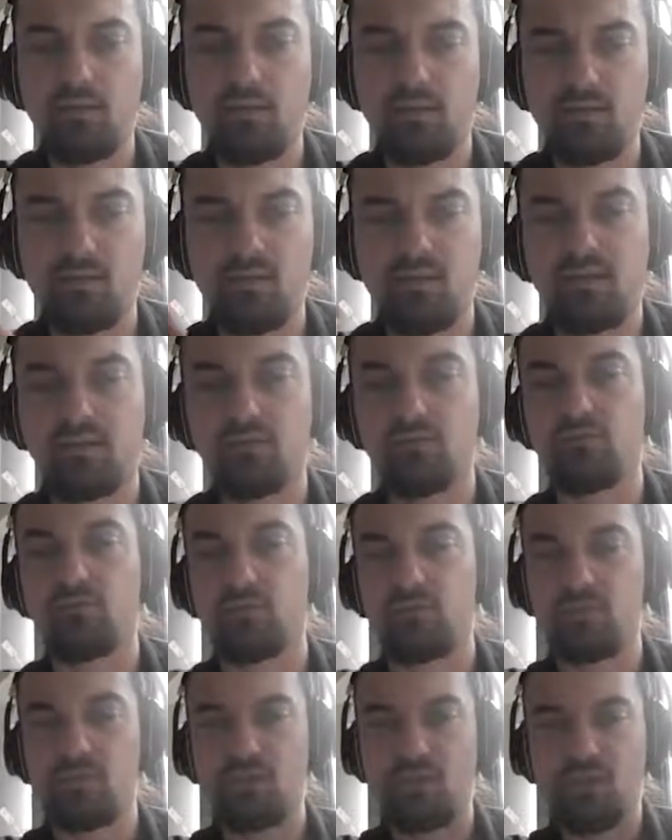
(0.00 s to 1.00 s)
instead of
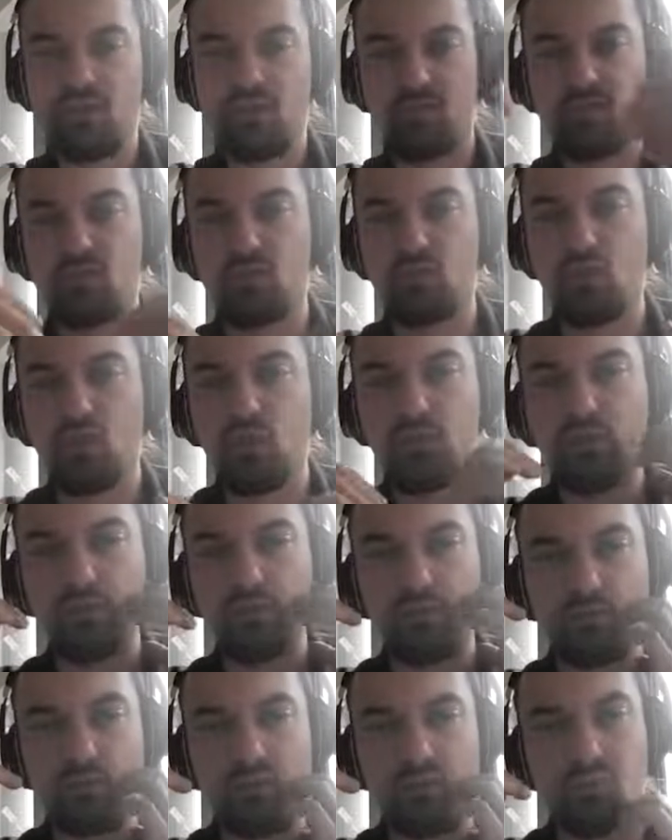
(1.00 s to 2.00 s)
those
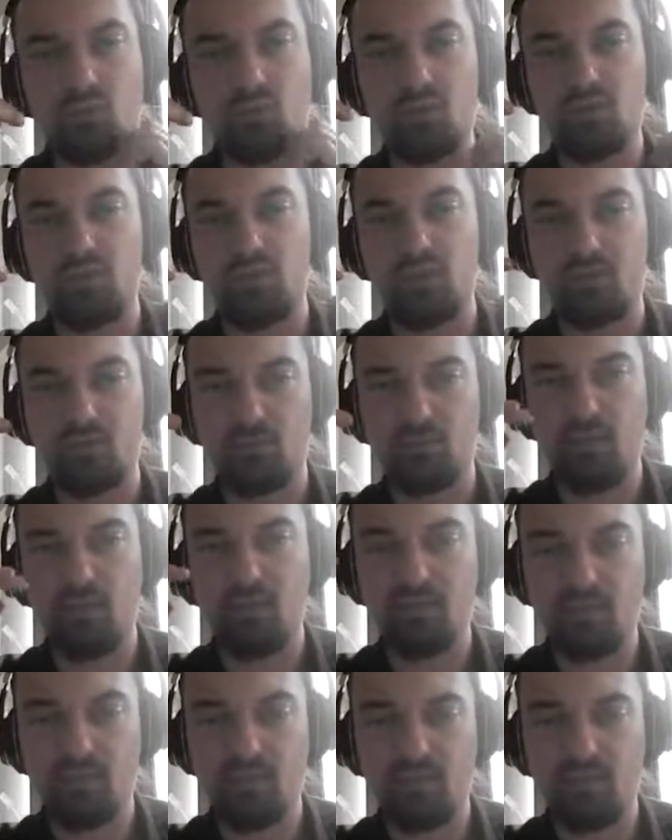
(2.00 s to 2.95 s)
external rewards that you get